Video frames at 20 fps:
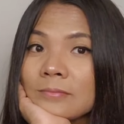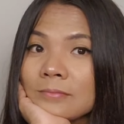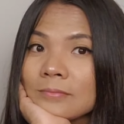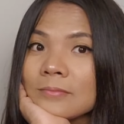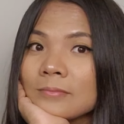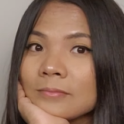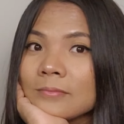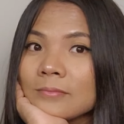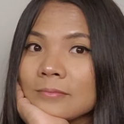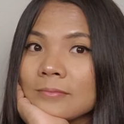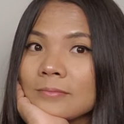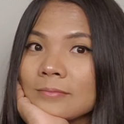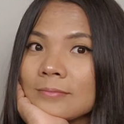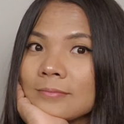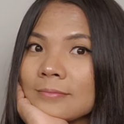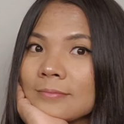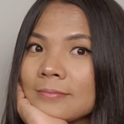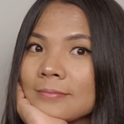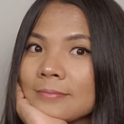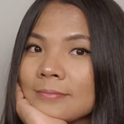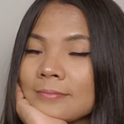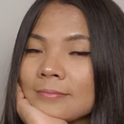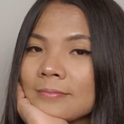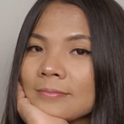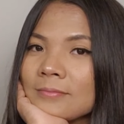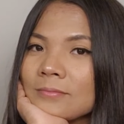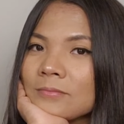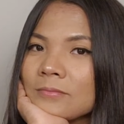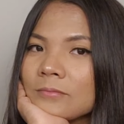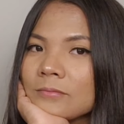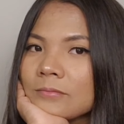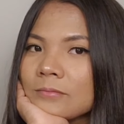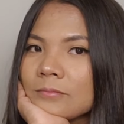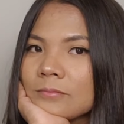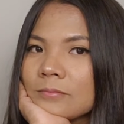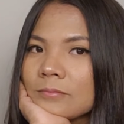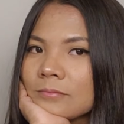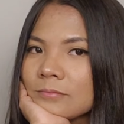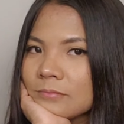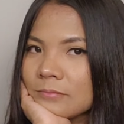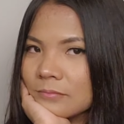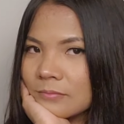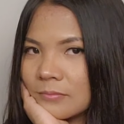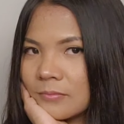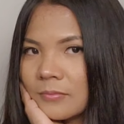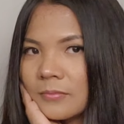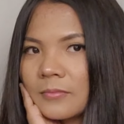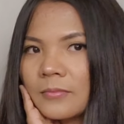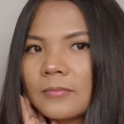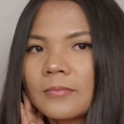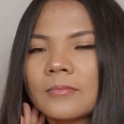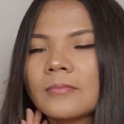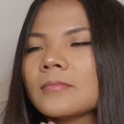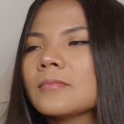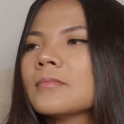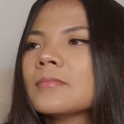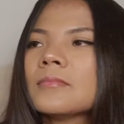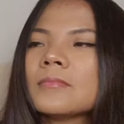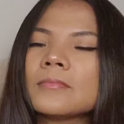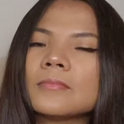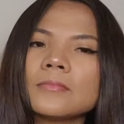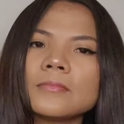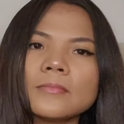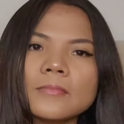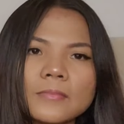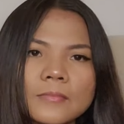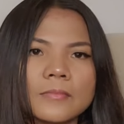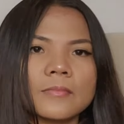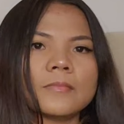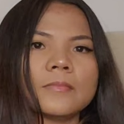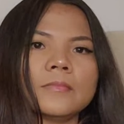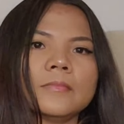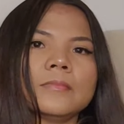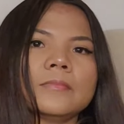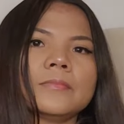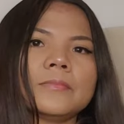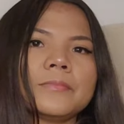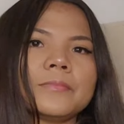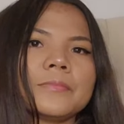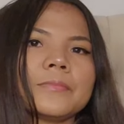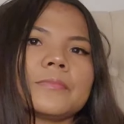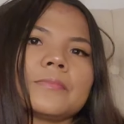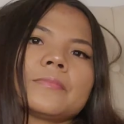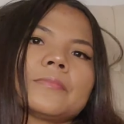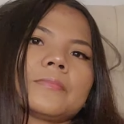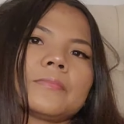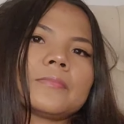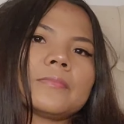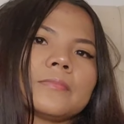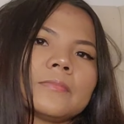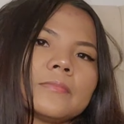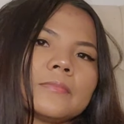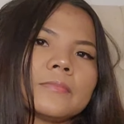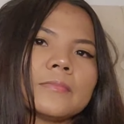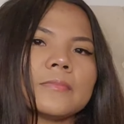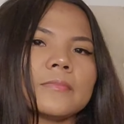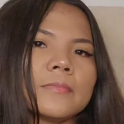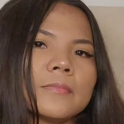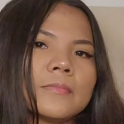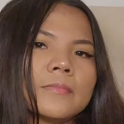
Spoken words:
No words are spoken by the person on screen.